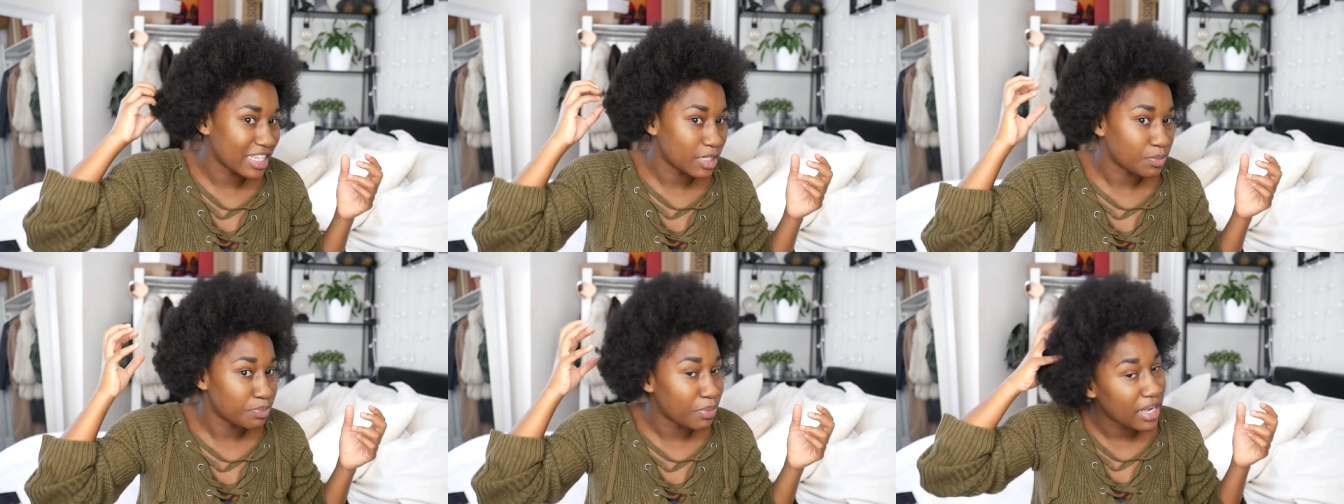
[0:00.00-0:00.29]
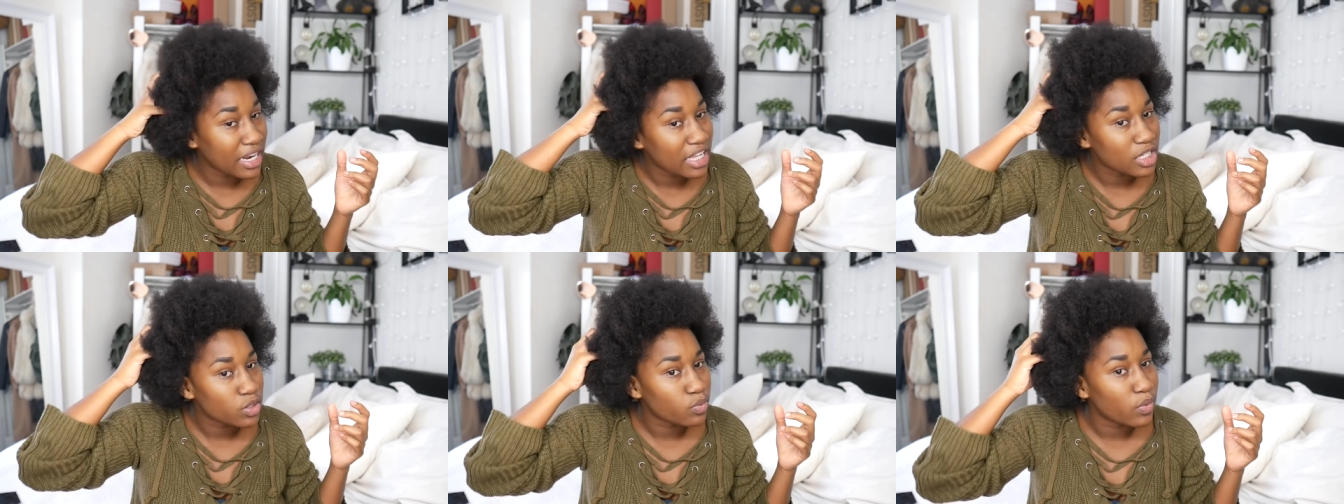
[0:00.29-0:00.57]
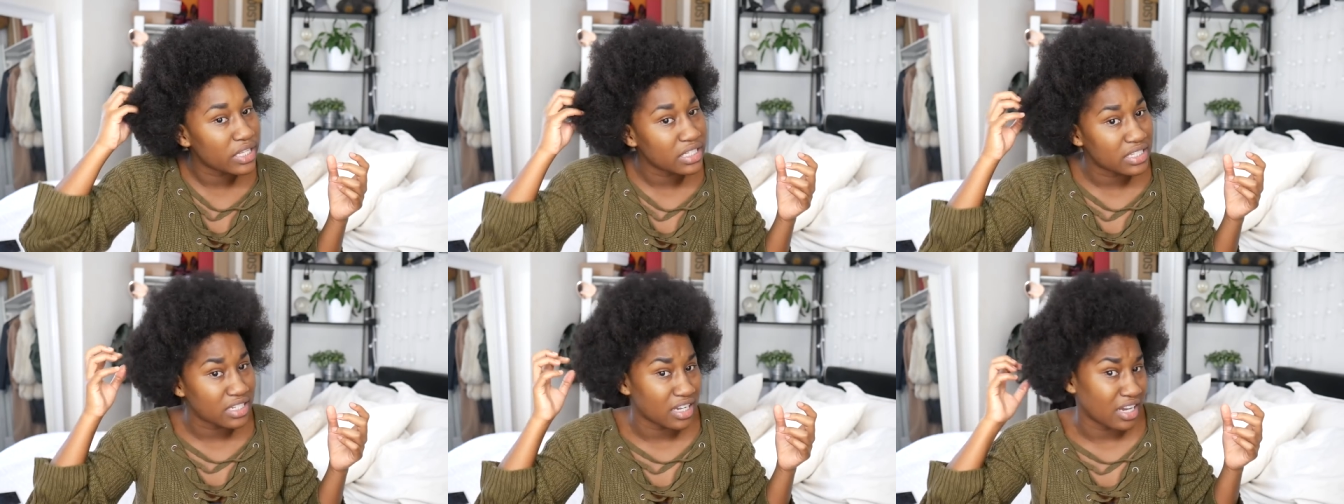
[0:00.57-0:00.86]
this. But it's
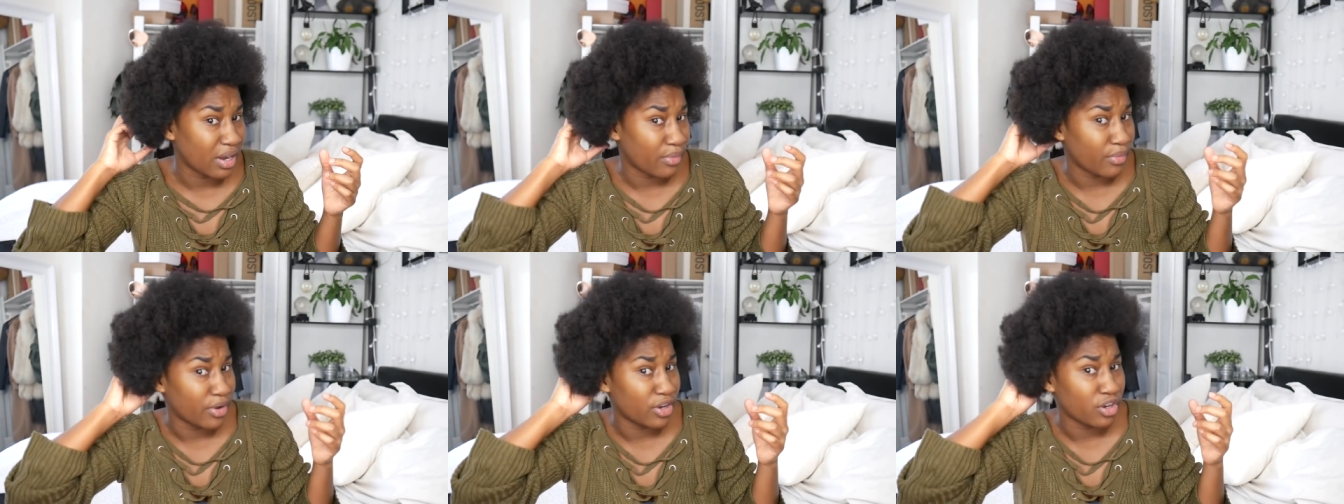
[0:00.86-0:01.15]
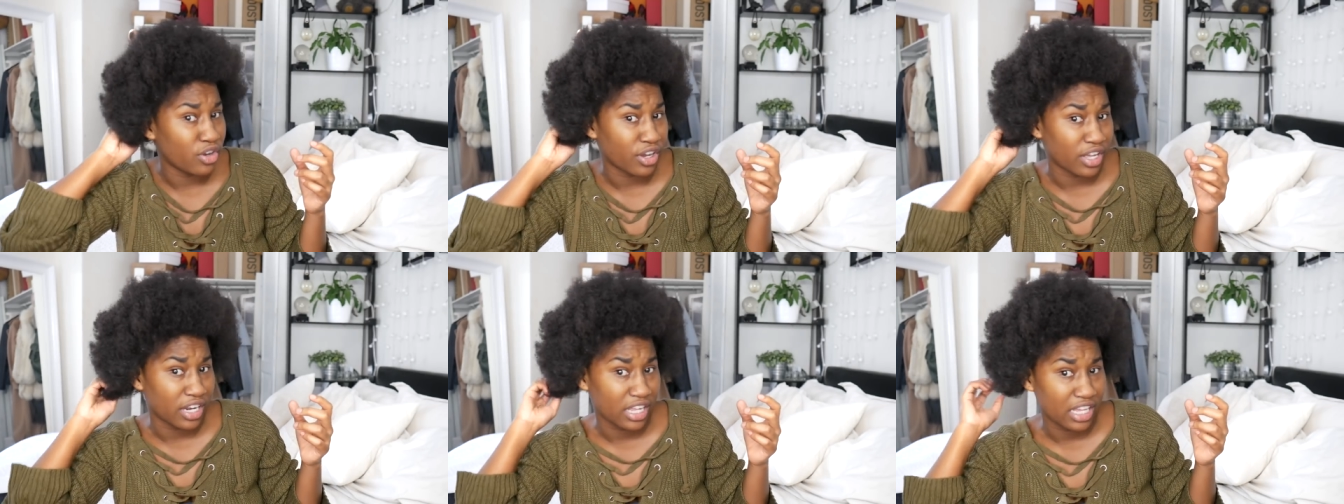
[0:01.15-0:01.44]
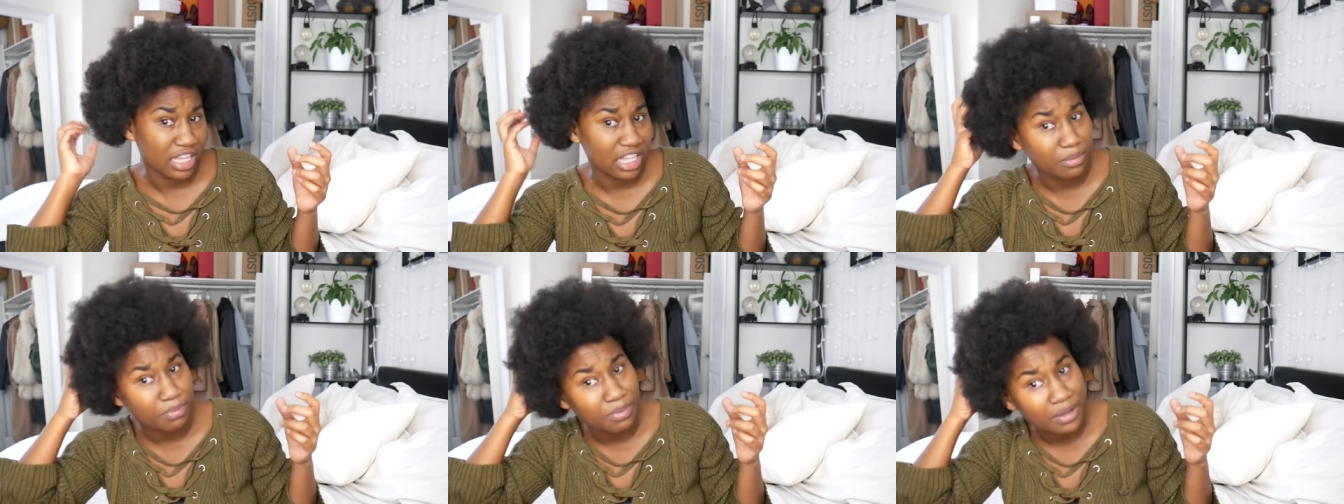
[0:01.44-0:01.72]
winter and we're not going
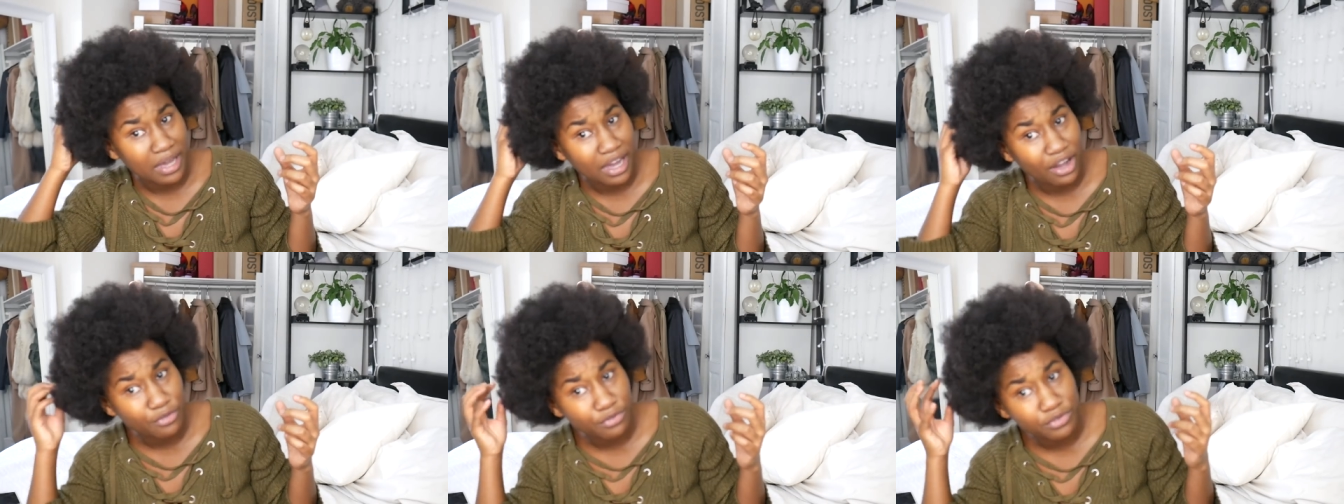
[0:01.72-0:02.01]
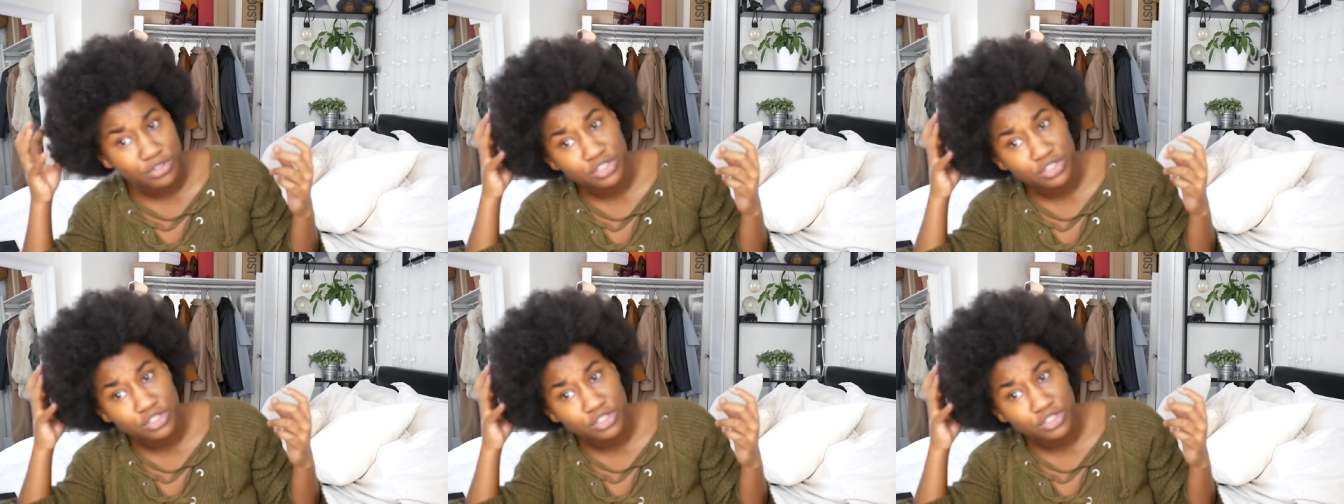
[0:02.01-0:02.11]
to keep it out